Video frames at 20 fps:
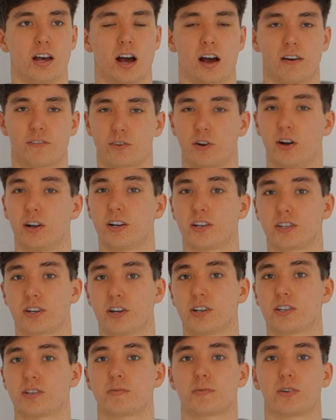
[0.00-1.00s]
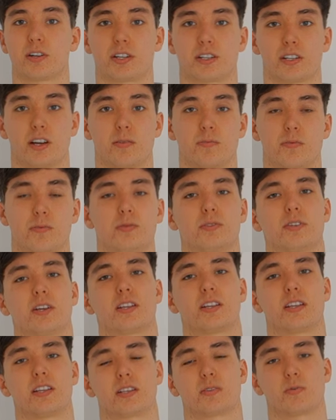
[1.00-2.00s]
I've tried to show you some good examples
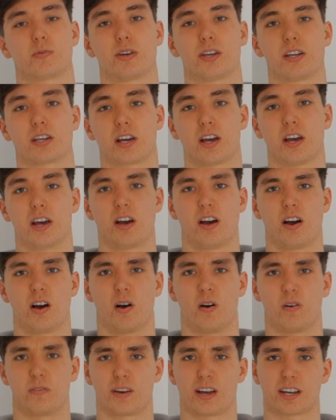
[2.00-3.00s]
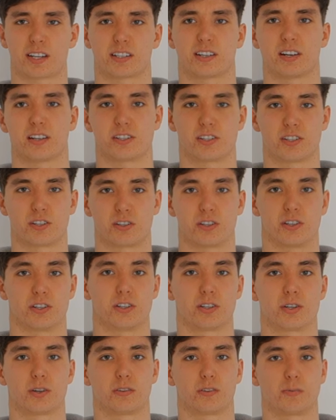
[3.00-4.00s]
in this week of exercises you can
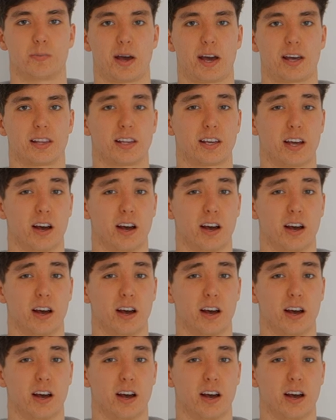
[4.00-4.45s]
do with the band.